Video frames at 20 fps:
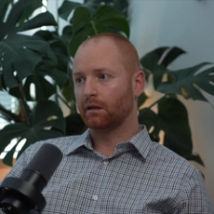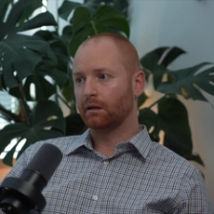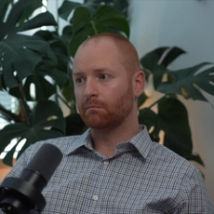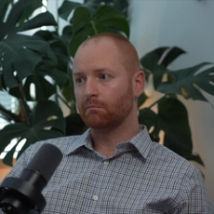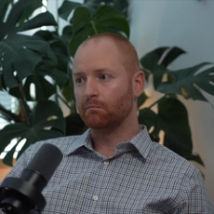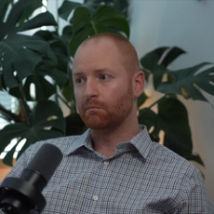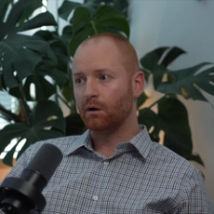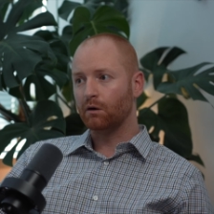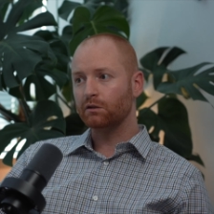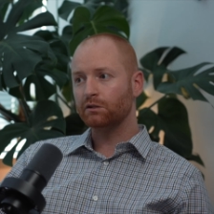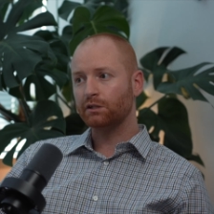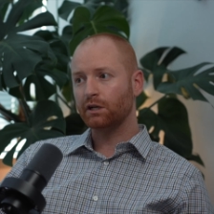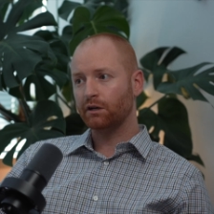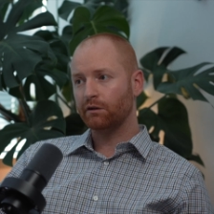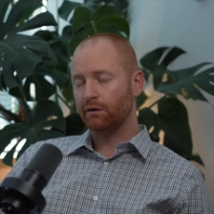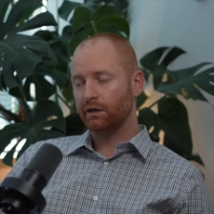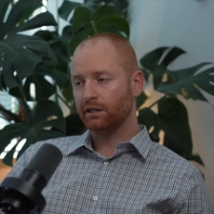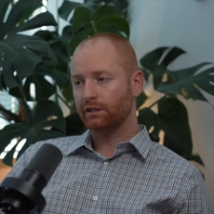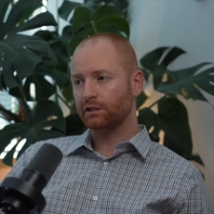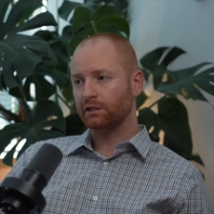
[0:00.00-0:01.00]
Like most
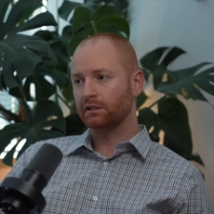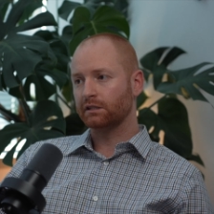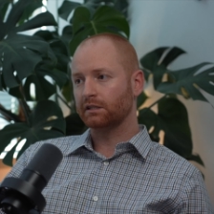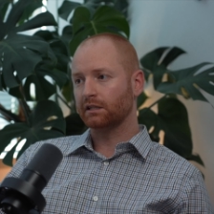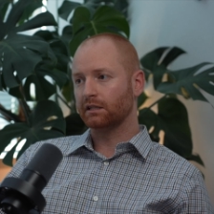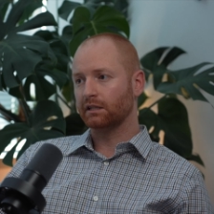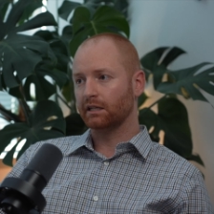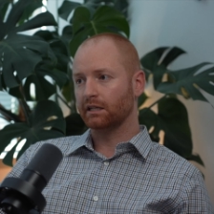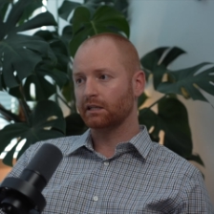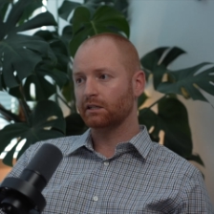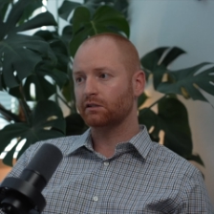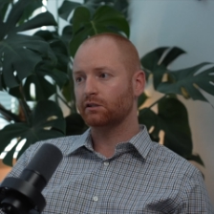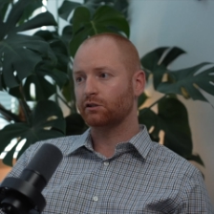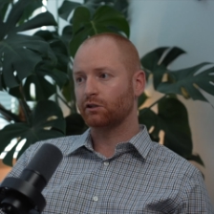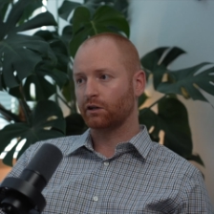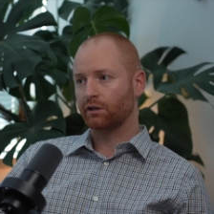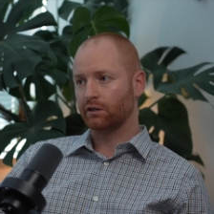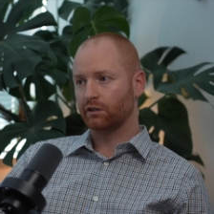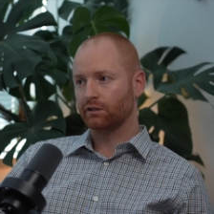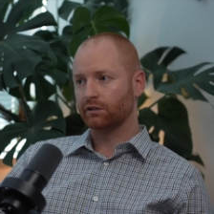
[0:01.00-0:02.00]
generations, at least
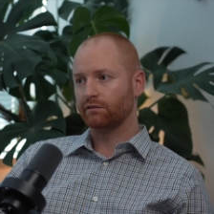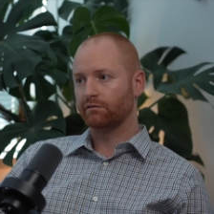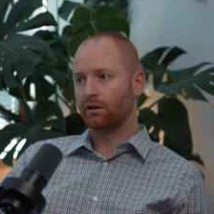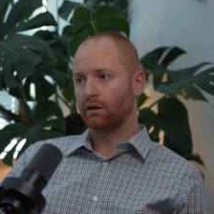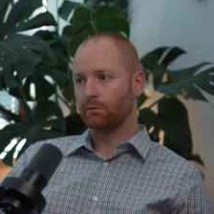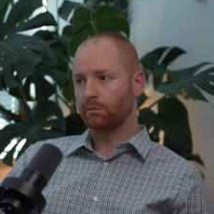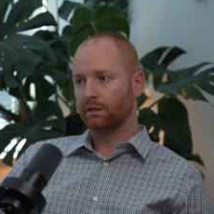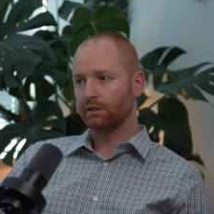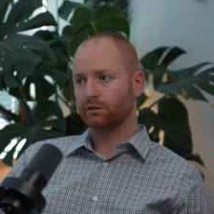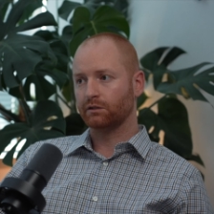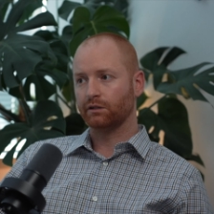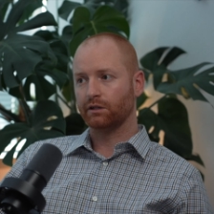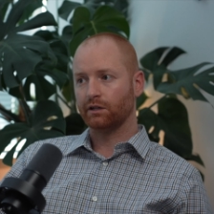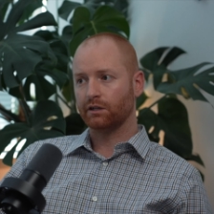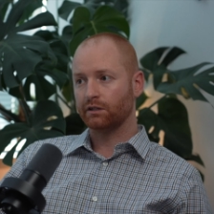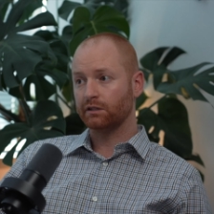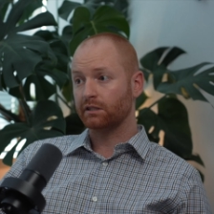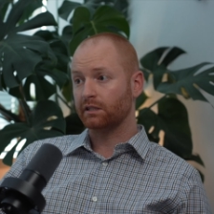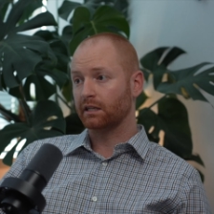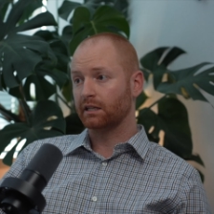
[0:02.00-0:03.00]
during their developmental
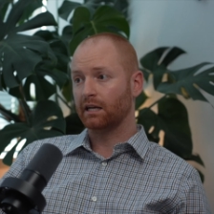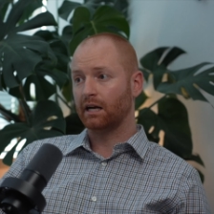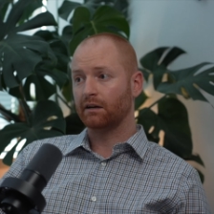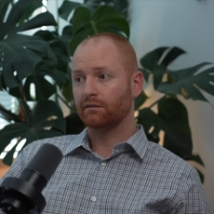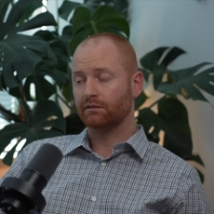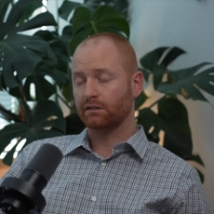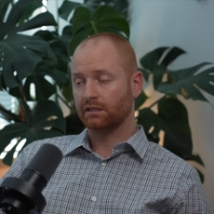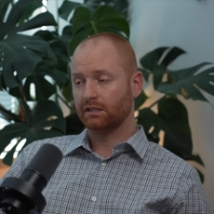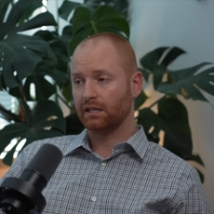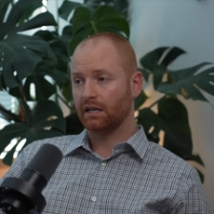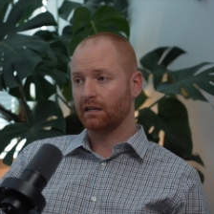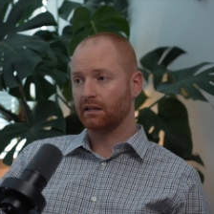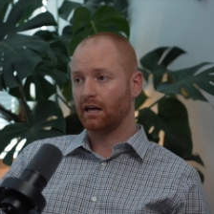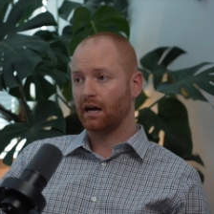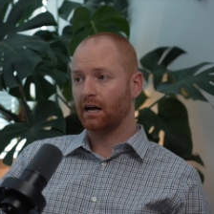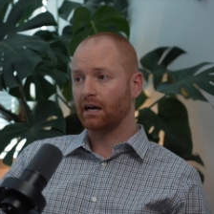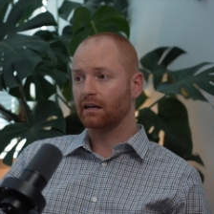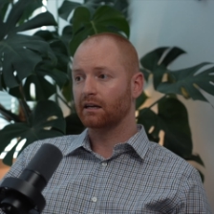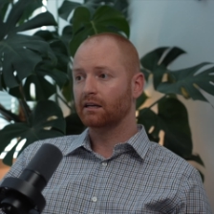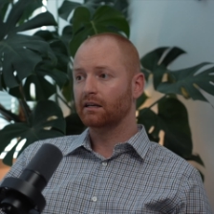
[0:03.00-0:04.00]
years, didn't have to say that.